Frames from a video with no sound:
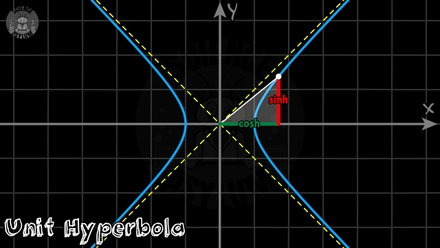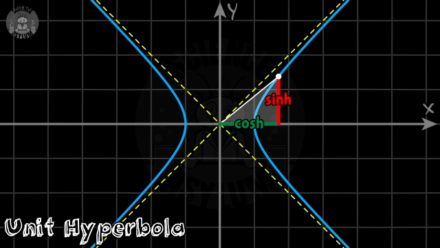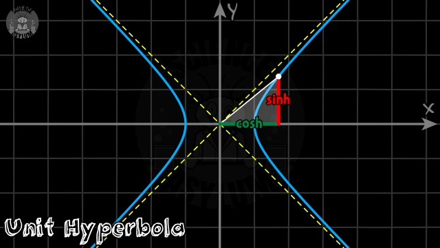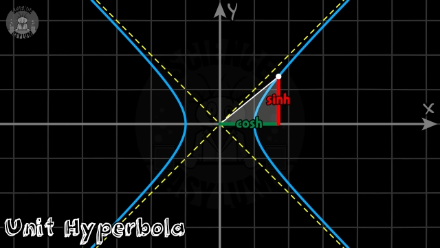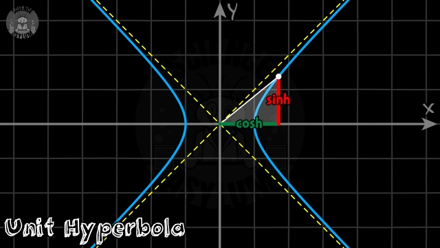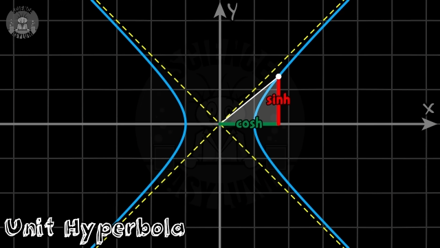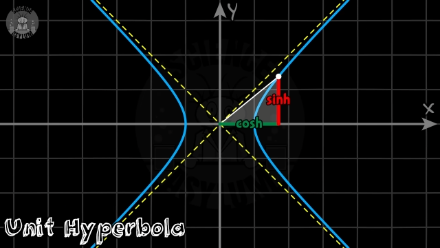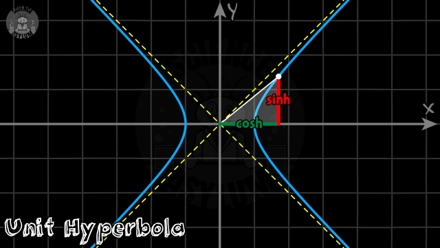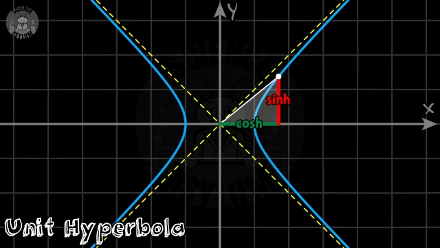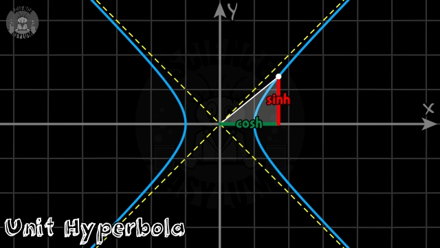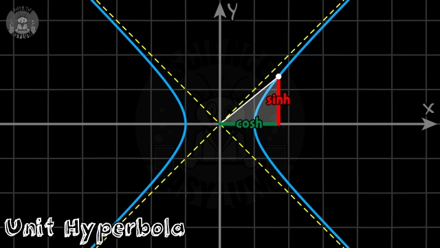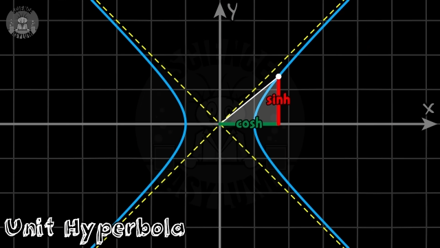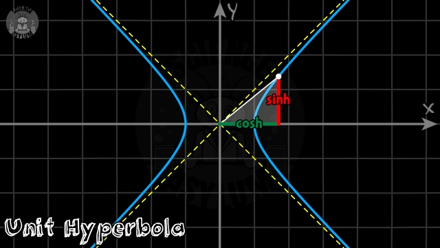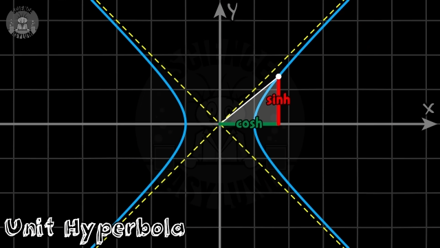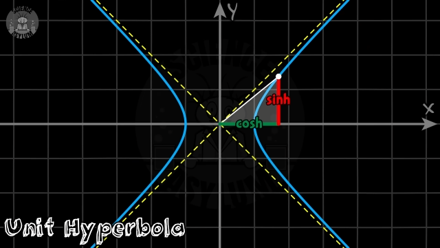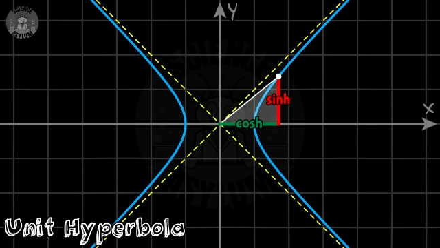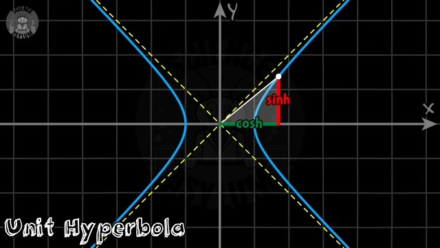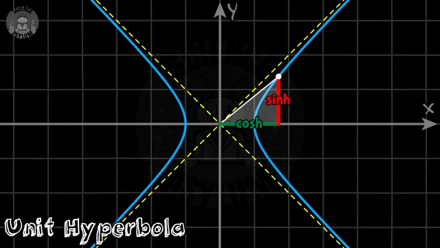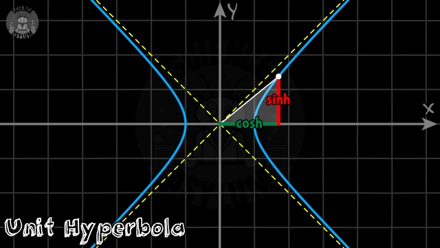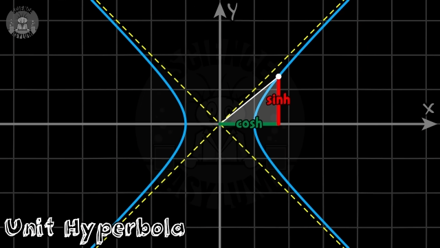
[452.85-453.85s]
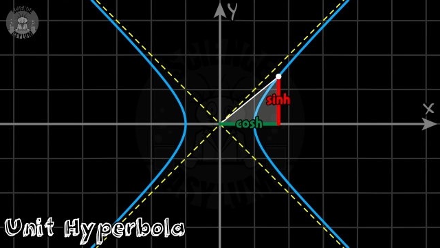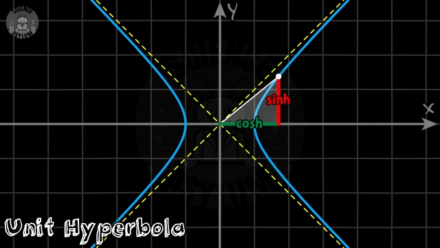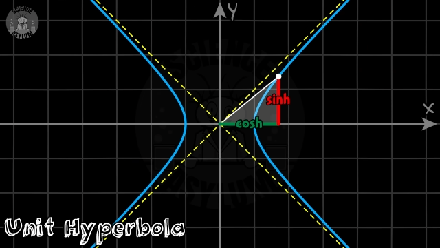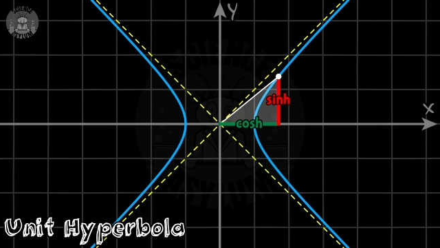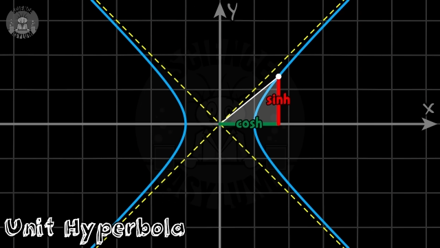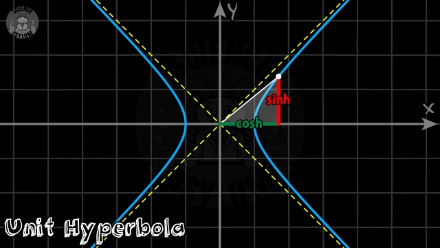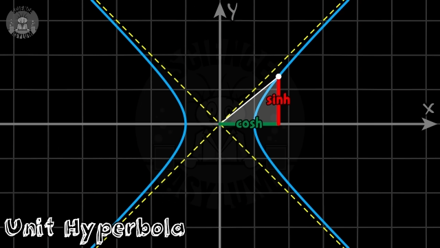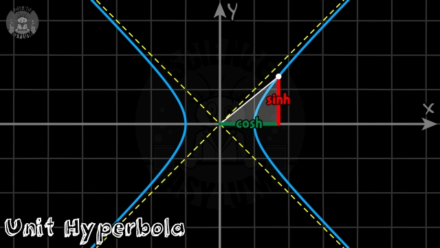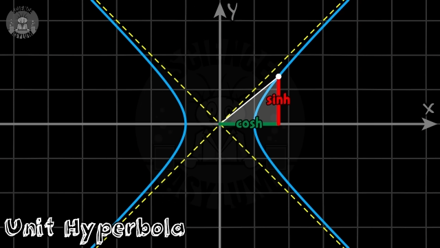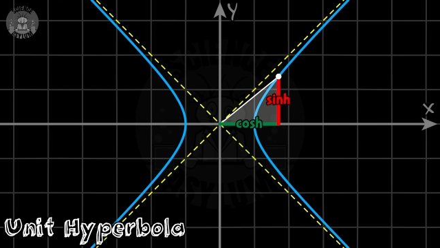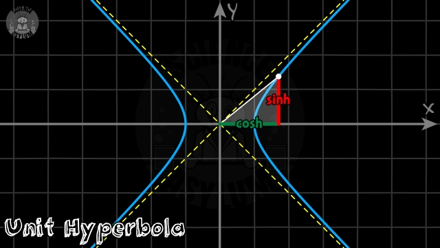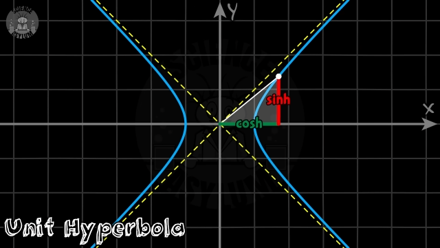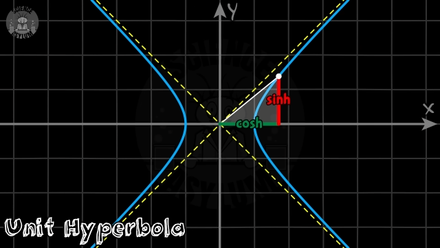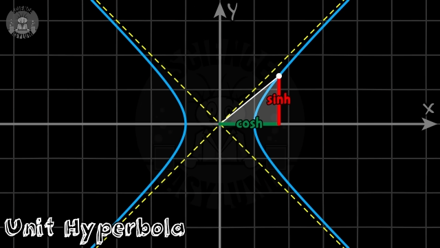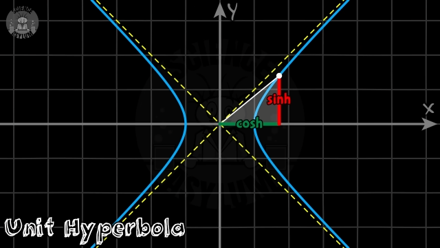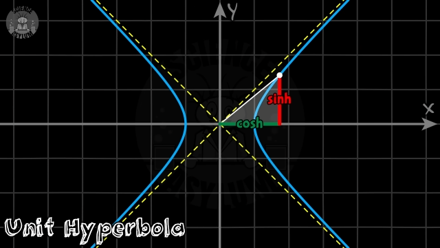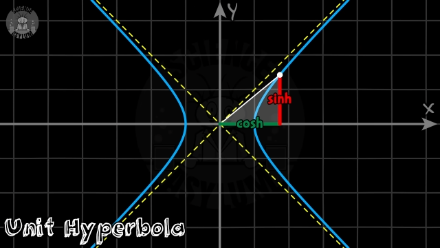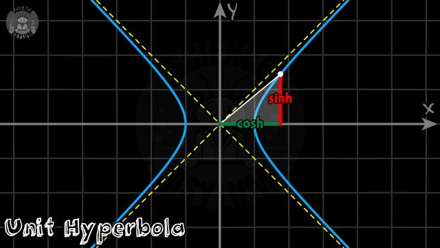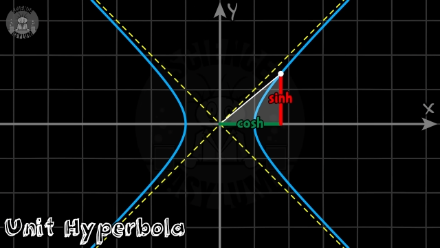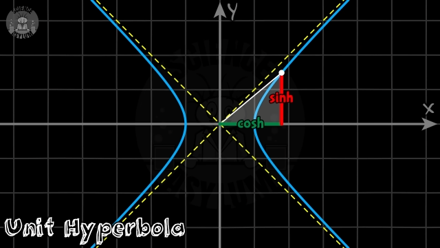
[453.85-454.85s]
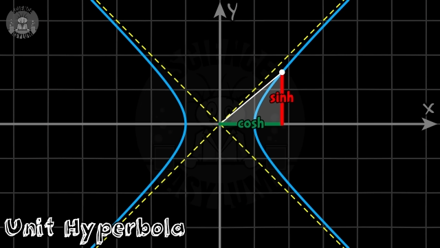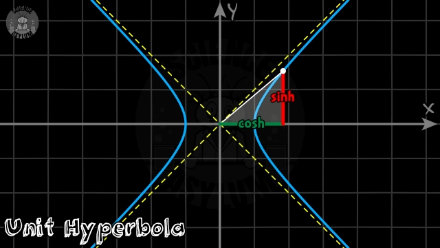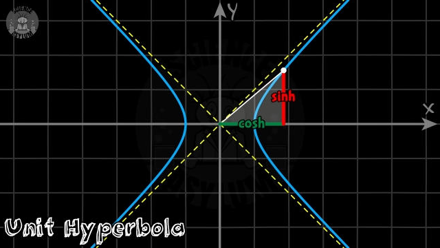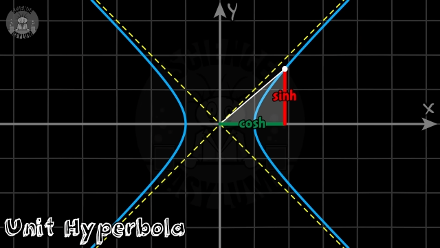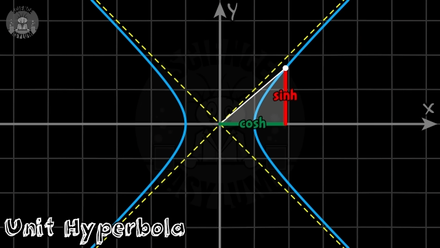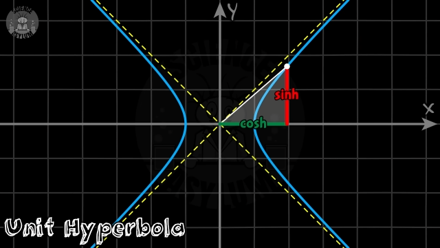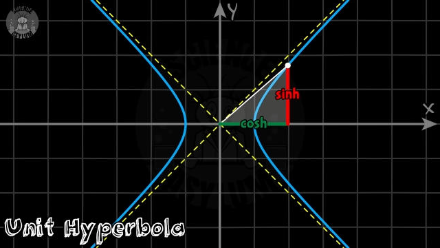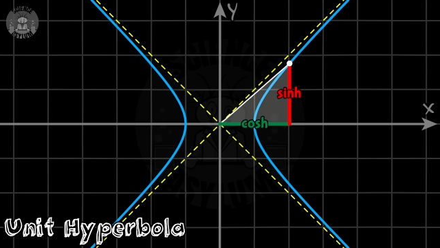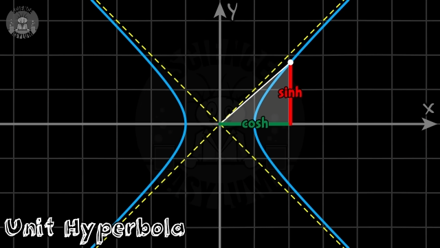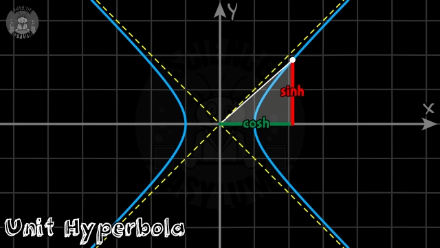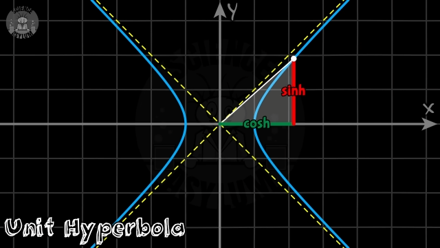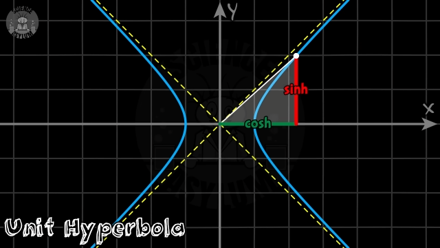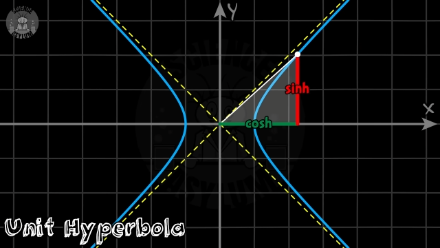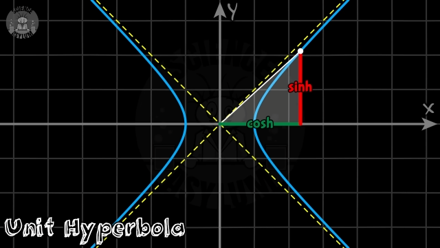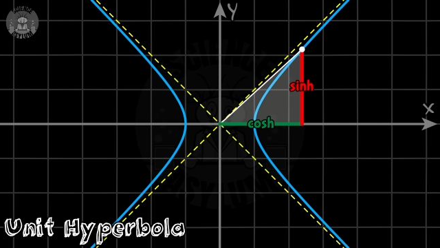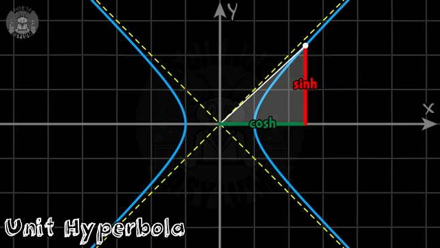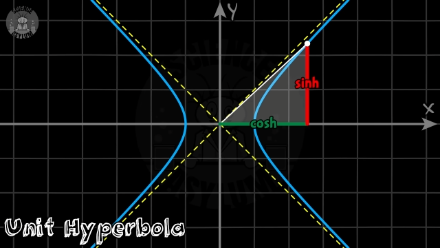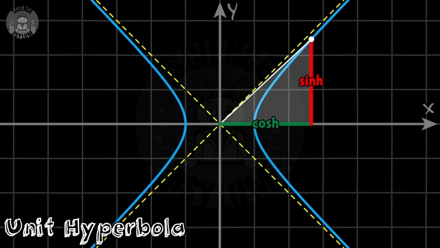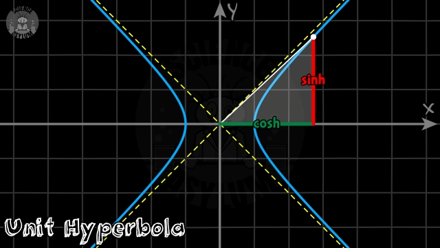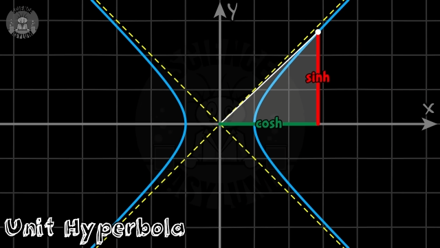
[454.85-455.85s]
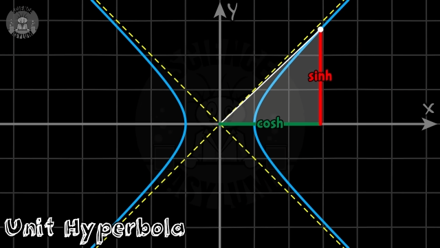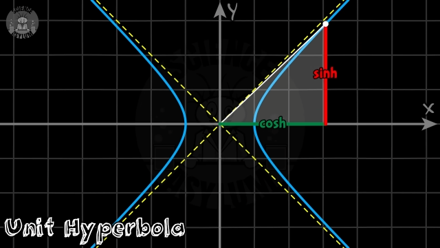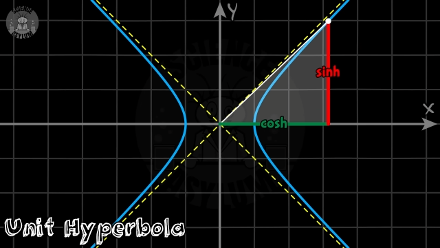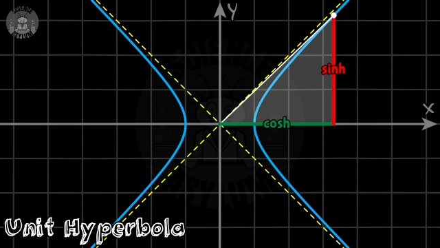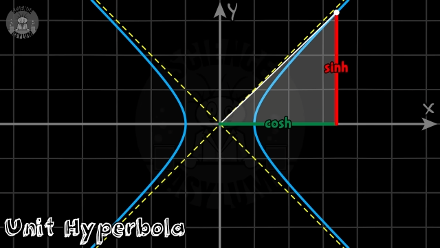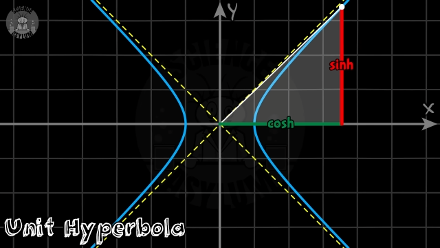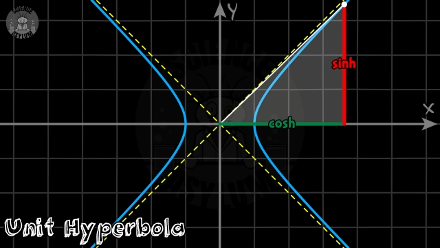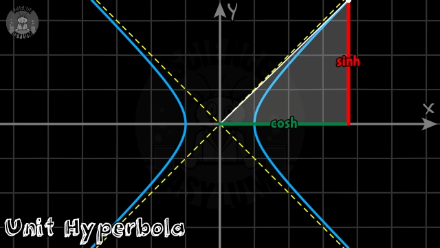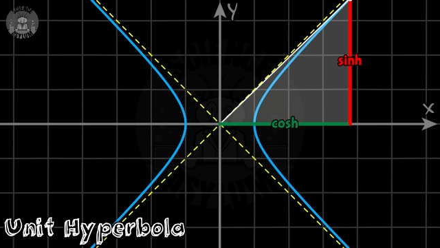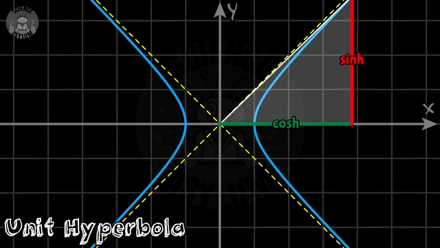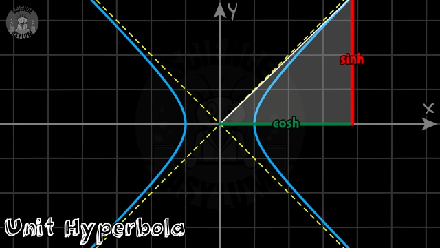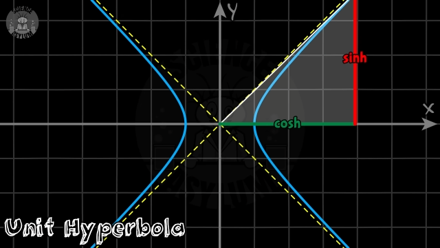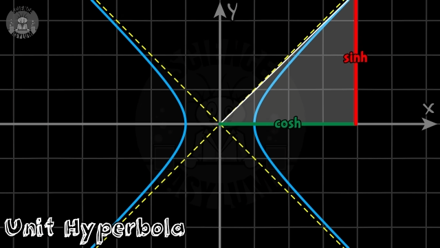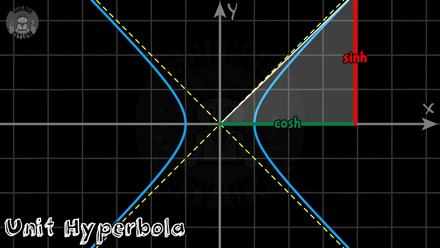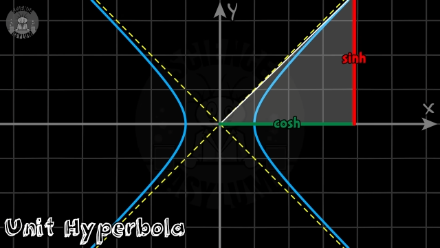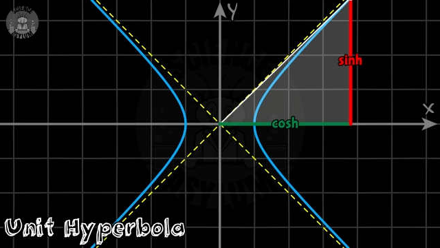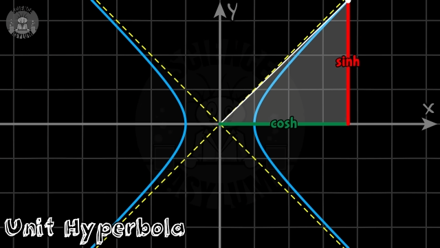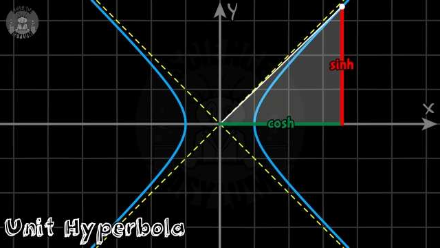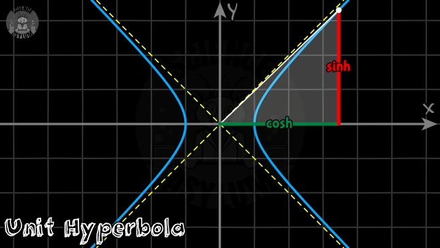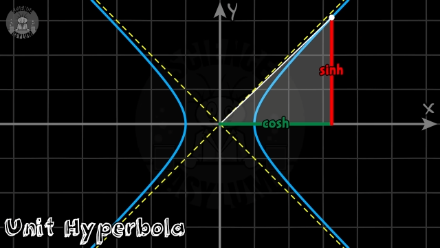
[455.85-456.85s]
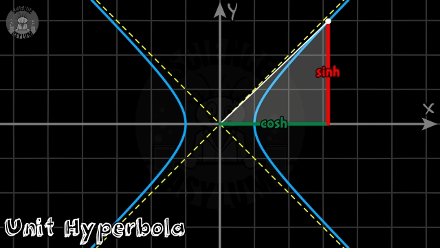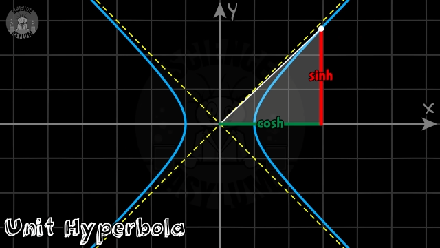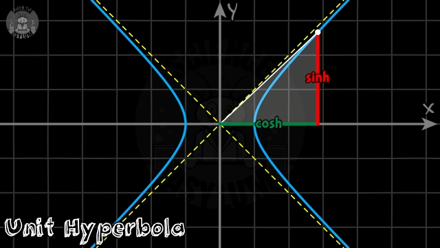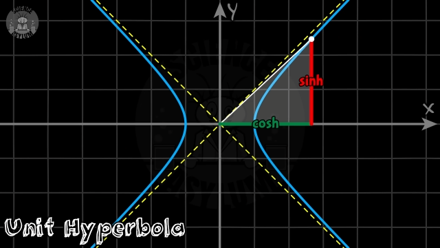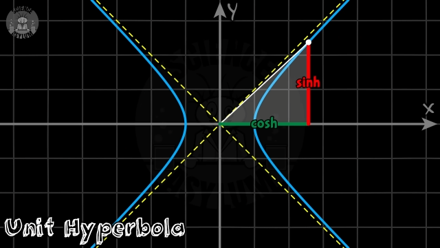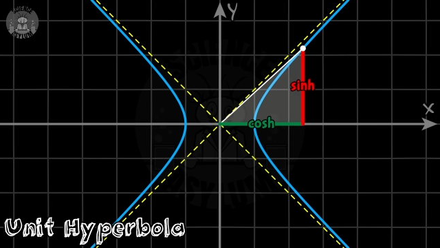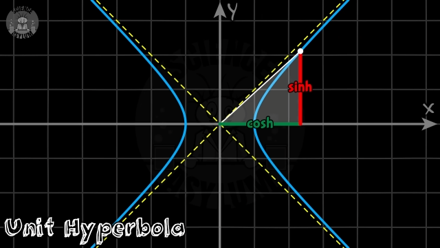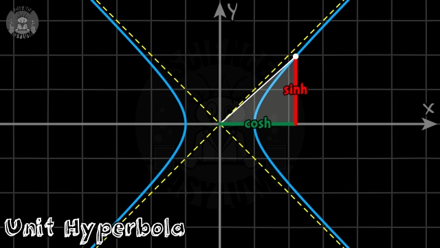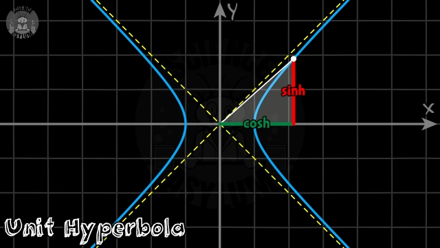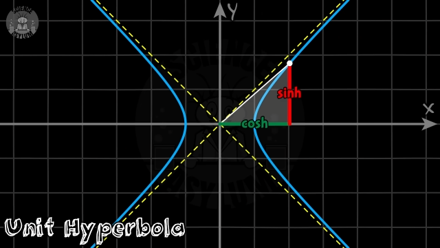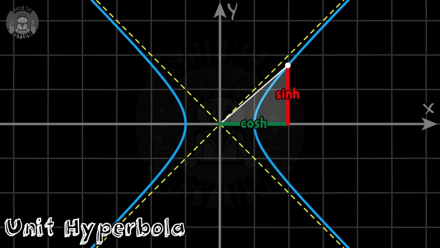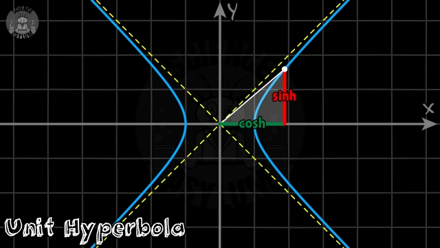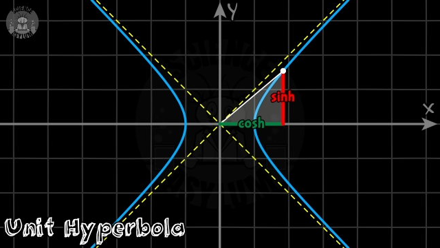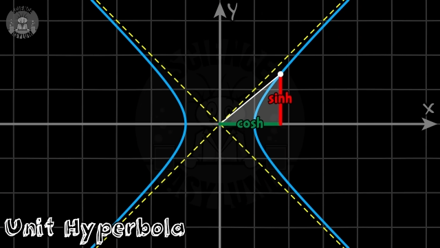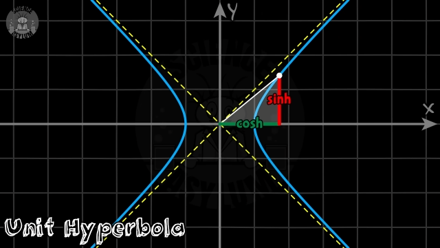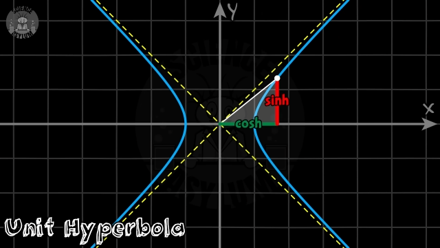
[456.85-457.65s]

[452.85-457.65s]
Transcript: No face is visible, so there are no lips to read.